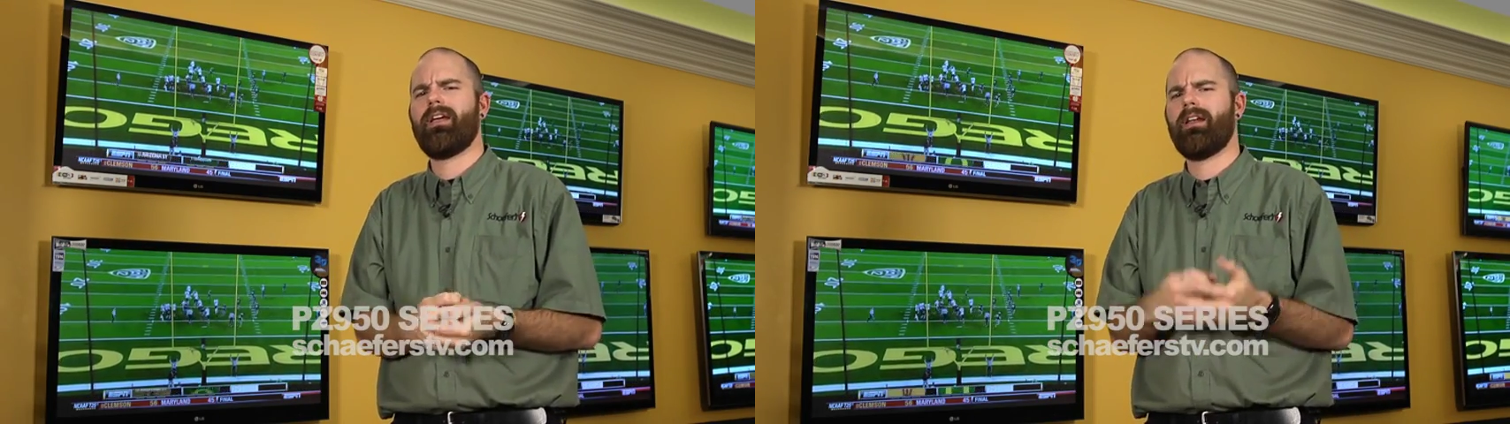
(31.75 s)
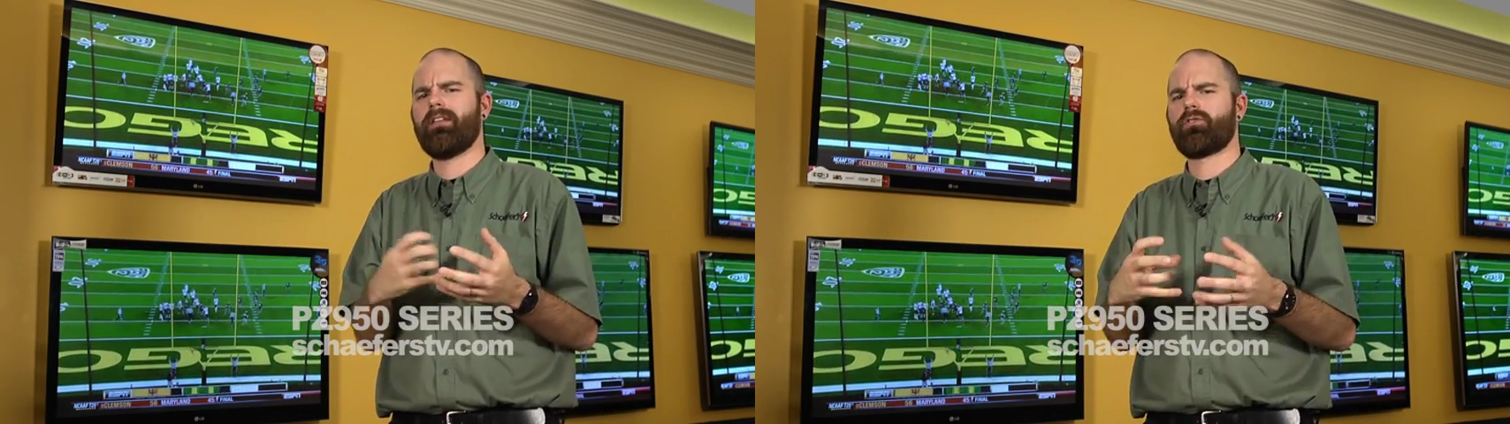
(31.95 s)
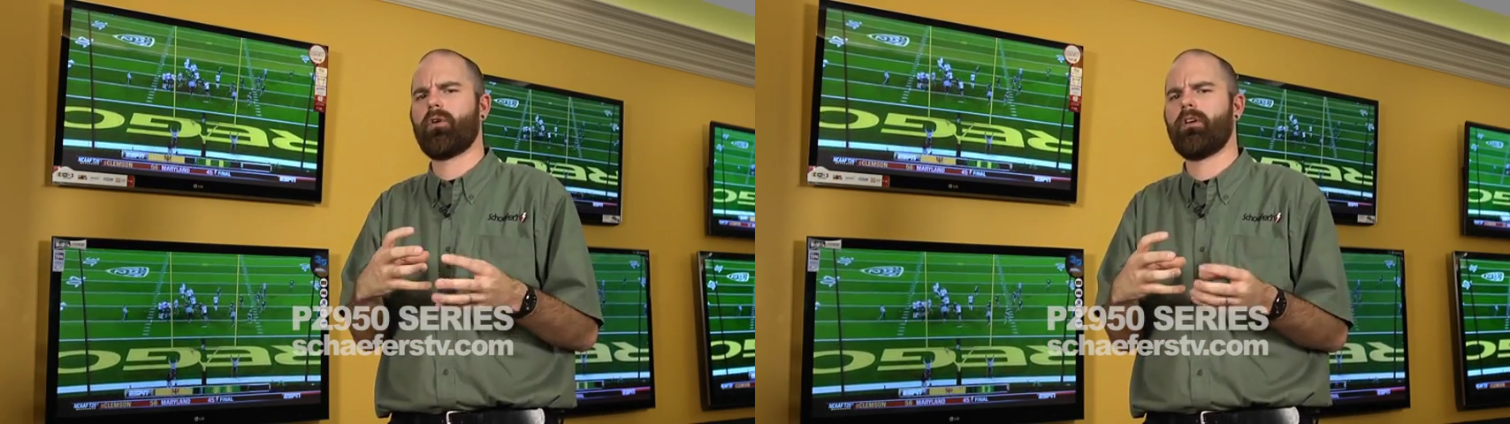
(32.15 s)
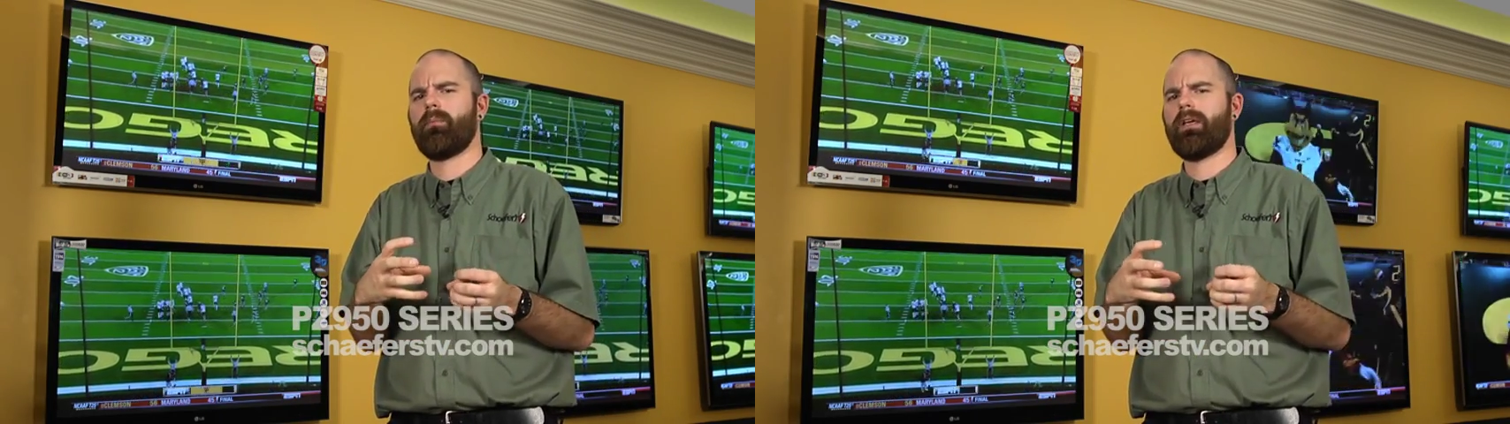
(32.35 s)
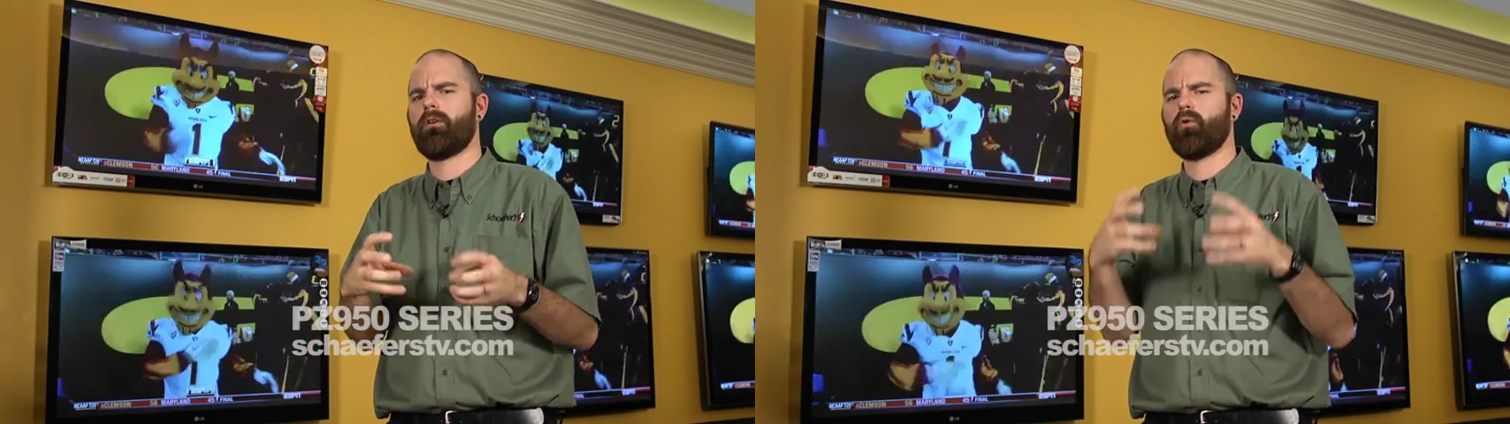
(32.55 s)
it is going to
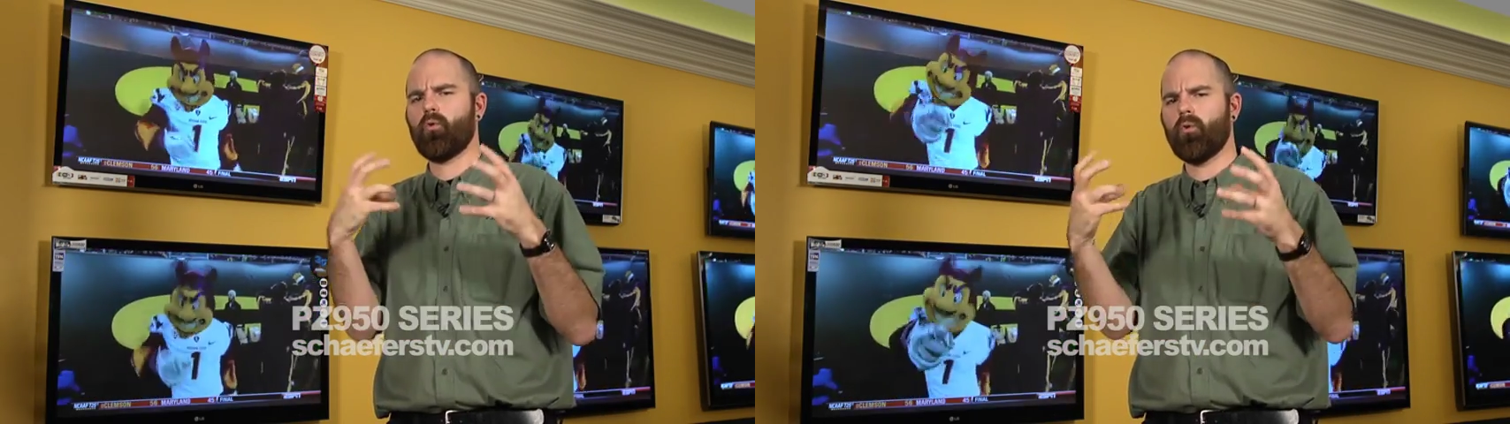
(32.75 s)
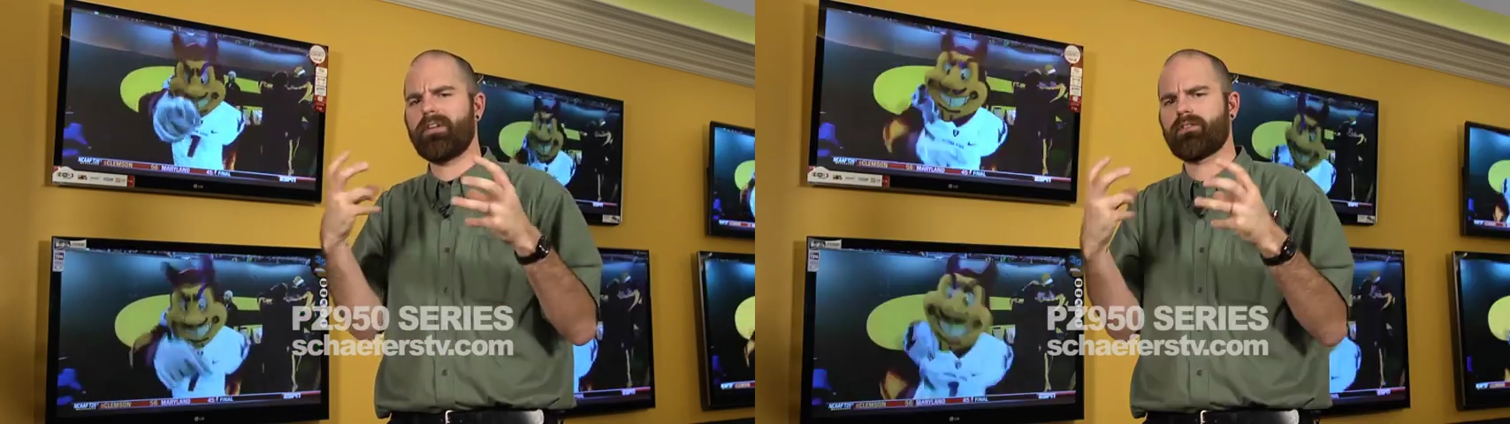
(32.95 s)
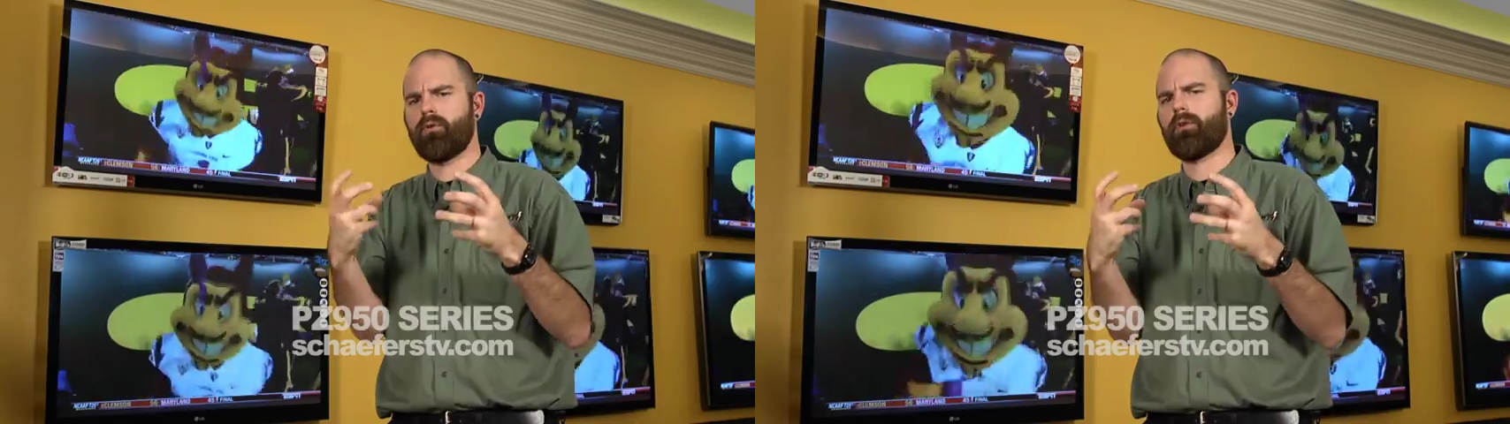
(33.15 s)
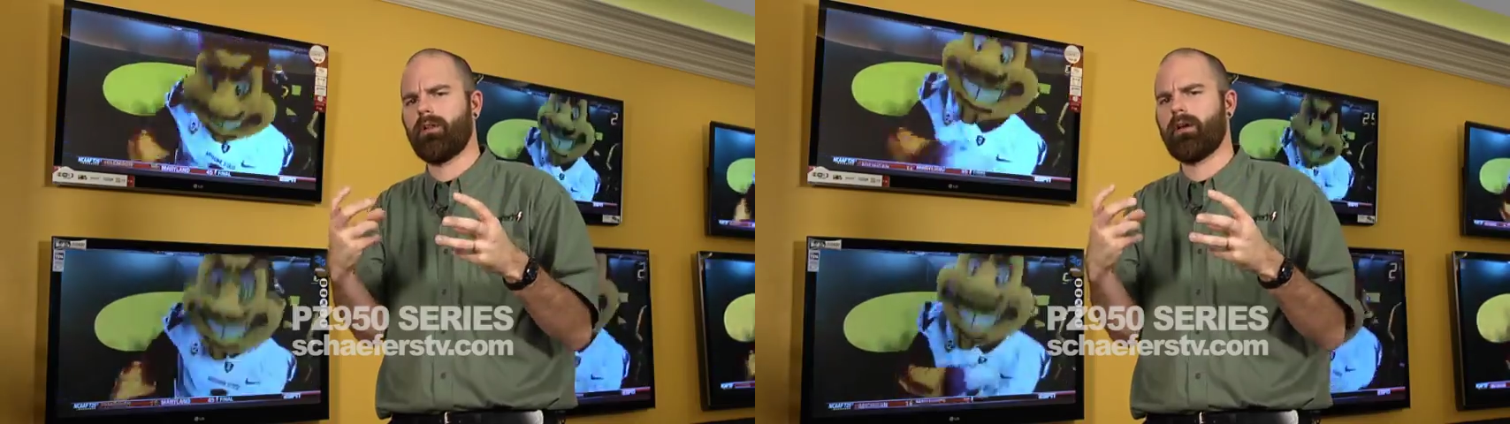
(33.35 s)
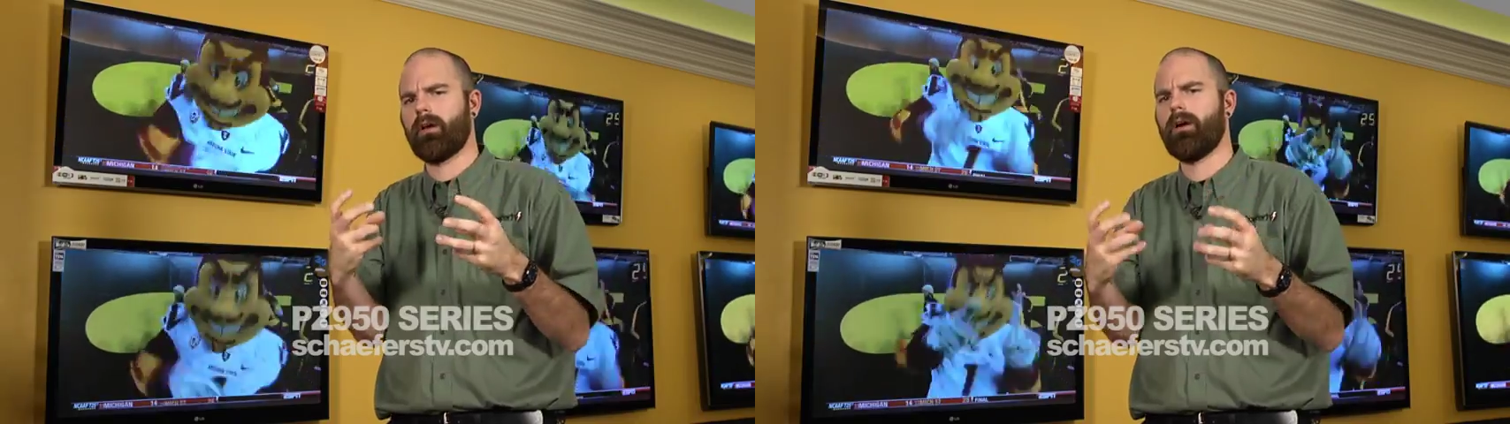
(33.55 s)
be in crystal
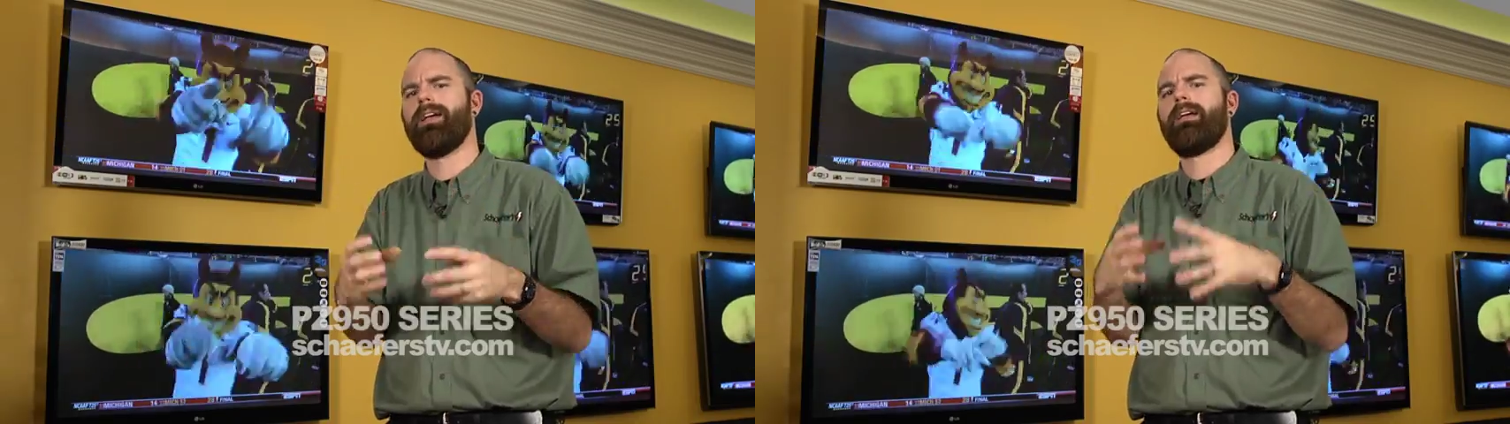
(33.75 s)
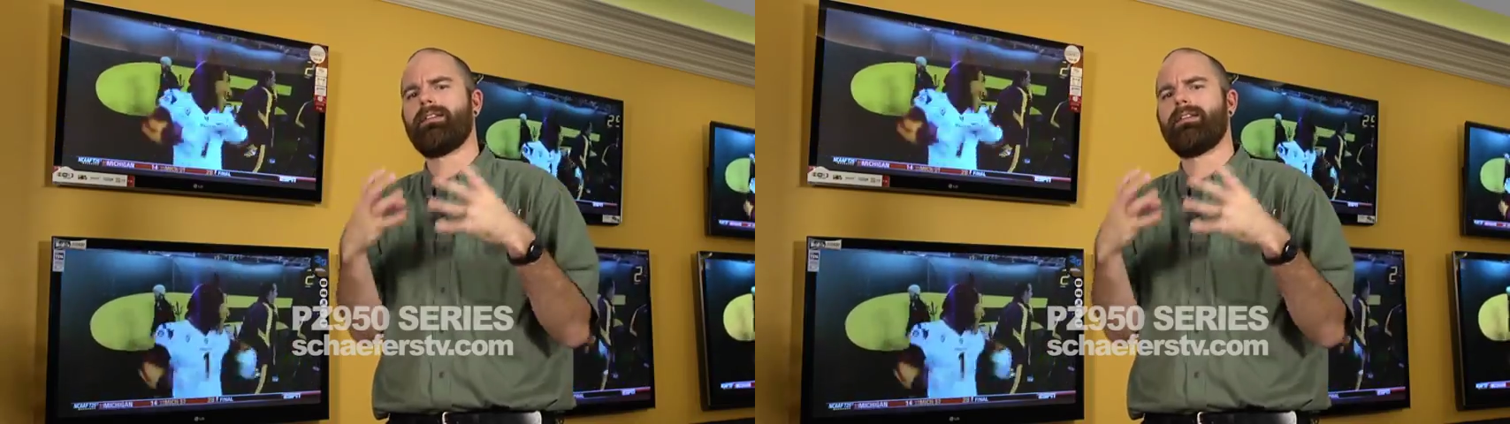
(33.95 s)
clear